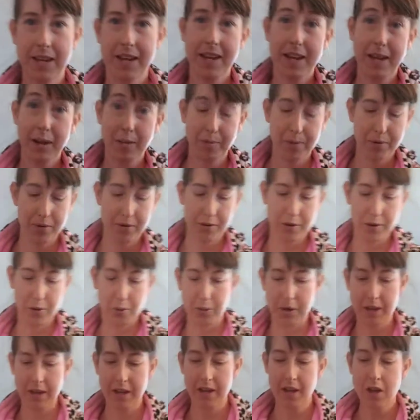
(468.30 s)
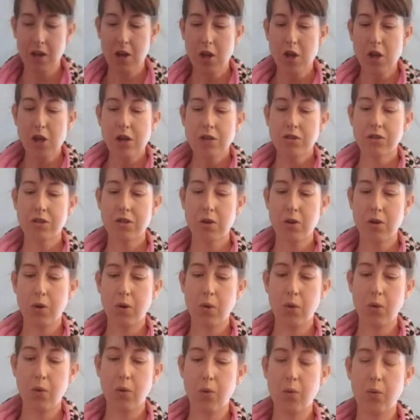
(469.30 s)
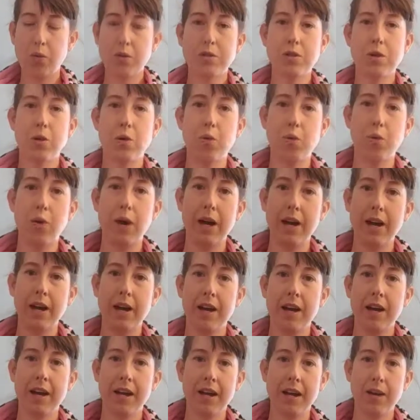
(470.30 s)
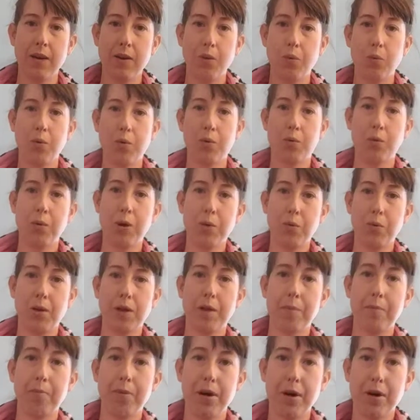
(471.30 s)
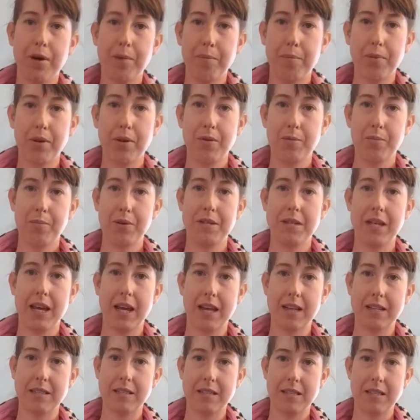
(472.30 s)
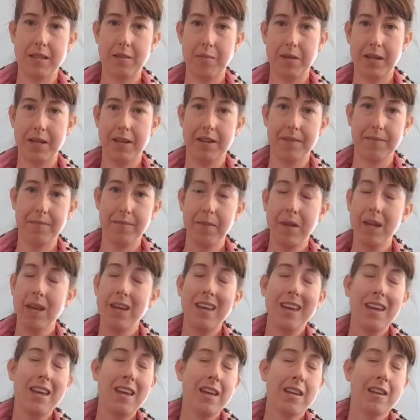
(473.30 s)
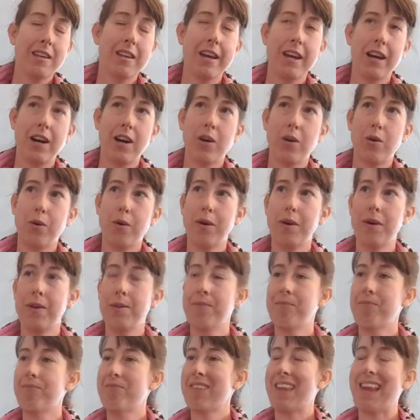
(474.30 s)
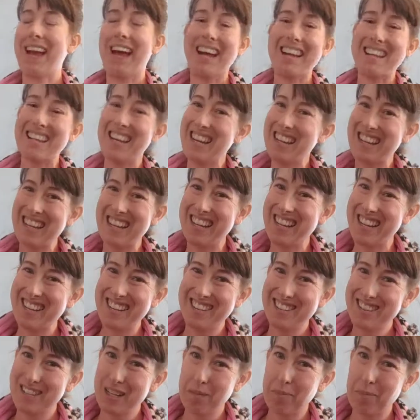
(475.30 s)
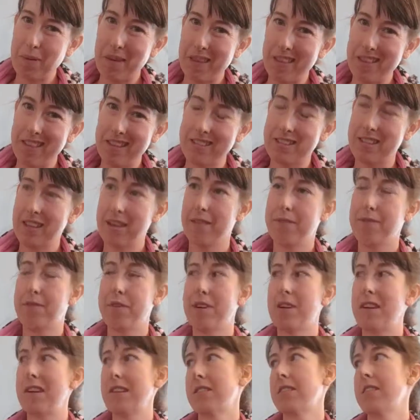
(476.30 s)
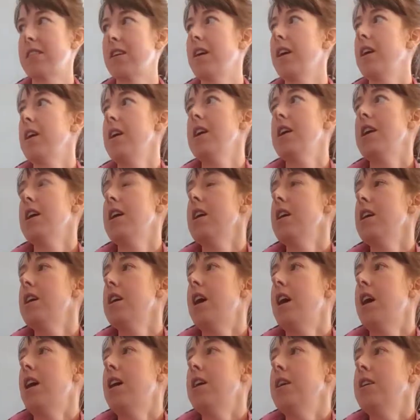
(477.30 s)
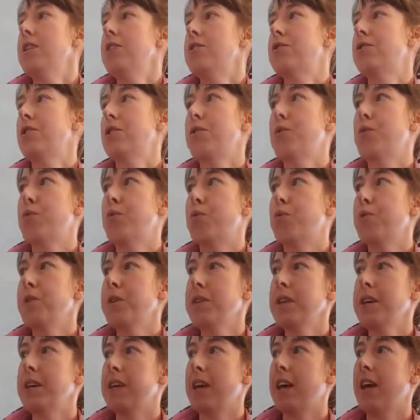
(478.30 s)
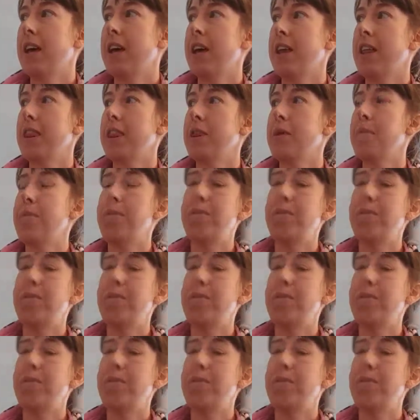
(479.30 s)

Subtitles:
I had to put her away. So why would we want to pump potassium in? Now, I got kind of hung up on this at first. So really, the